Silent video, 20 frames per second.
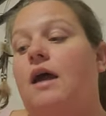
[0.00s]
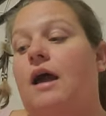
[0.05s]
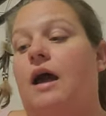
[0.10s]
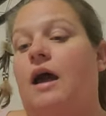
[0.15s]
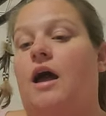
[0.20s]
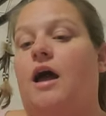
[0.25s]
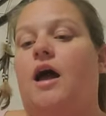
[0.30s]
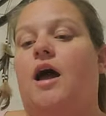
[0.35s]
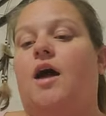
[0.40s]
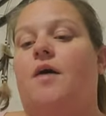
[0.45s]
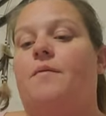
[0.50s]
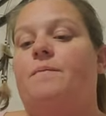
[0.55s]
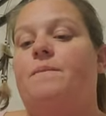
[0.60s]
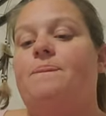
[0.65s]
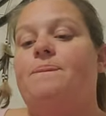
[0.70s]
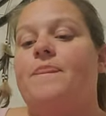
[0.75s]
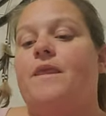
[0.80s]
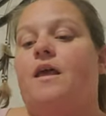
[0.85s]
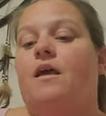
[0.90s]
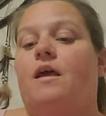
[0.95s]
um,
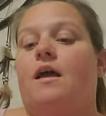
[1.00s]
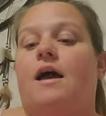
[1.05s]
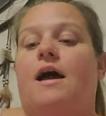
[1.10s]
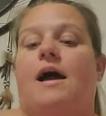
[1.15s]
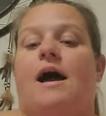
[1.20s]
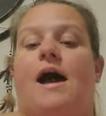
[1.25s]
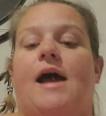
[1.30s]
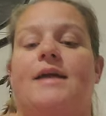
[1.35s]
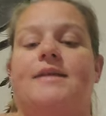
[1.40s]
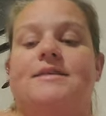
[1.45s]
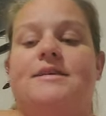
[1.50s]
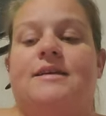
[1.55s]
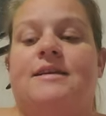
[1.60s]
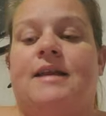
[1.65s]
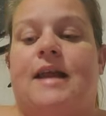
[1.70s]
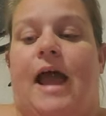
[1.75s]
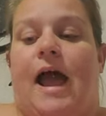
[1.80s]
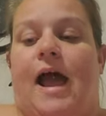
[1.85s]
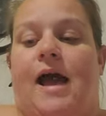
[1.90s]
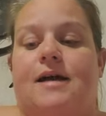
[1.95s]
I
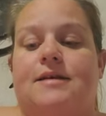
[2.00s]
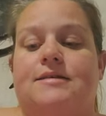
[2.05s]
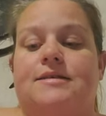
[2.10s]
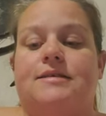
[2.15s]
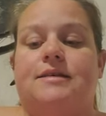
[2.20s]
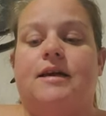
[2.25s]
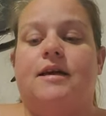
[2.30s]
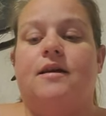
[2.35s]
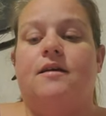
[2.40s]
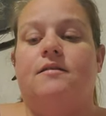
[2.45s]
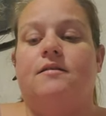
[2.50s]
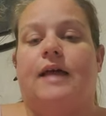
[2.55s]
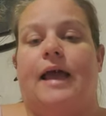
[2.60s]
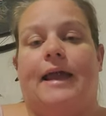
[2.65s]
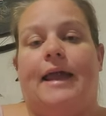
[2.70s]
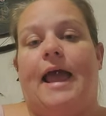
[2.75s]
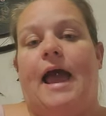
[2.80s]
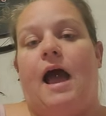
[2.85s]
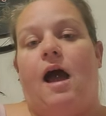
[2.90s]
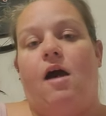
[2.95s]
didn't ask
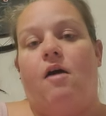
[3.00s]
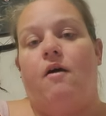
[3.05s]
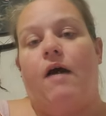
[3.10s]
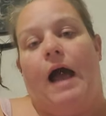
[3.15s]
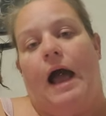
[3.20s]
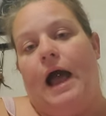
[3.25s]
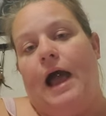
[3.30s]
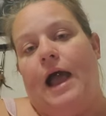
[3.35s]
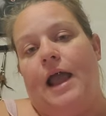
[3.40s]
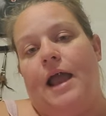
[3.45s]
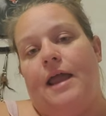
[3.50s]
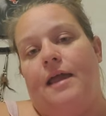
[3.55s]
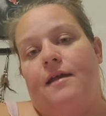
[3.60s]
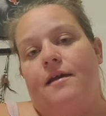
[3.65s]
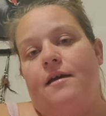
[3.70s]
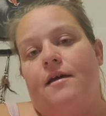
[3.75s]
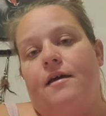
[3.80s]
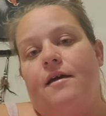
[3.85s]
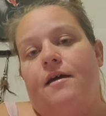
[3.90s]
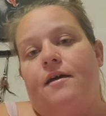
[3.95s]
like how high
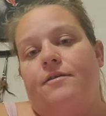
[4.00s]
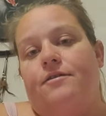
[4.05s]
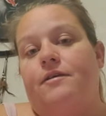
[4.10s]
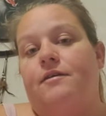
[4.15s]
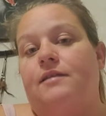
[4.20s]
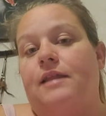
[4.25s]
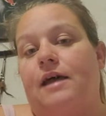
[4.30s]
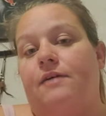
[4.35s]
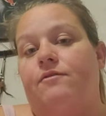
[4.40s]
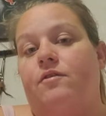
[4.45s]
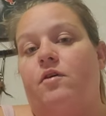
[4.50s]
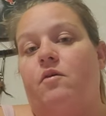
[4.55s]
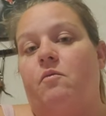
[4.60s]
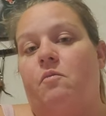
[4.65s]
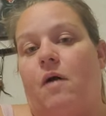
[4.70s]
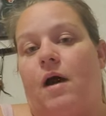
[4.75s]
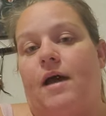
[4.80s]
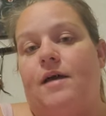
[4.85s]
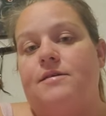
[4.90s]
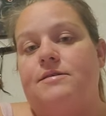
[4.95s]
the level
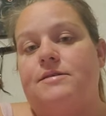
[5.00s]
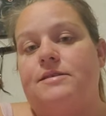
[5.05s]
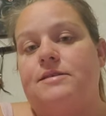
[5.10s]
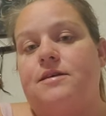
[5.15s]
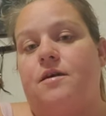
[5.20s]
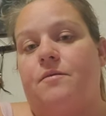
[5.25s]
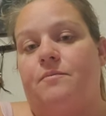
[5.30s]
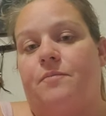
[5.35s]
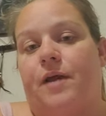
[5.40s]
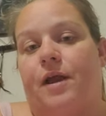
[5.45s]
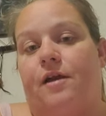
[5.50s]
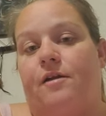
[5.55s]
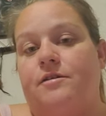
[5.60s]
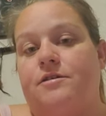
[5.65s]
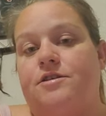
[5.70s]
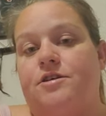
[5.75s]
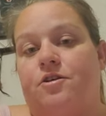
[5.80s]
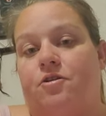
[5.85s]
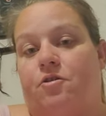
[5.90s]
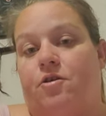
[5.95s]
was
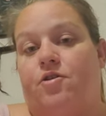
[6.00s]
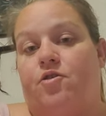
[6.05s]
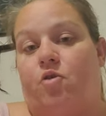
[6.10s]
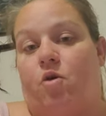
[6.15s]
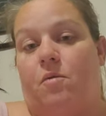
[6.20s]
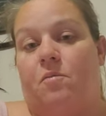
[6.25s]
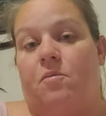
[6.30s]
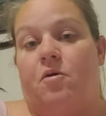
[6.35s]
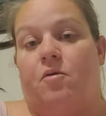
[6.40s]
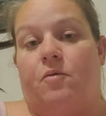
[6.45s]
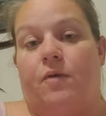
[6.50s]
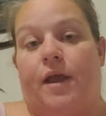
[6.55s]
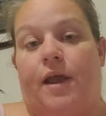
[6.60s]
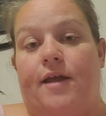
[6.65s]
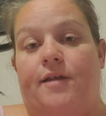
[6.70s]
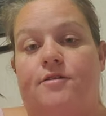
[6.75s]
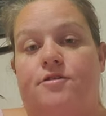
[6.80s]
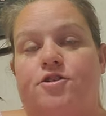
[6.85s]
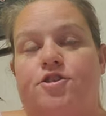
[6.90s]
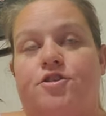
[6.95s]
compared to a normal
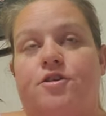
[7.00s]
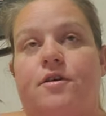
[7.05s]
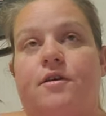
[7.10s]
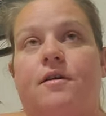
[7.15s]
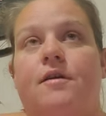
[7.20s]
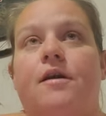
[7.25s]
range,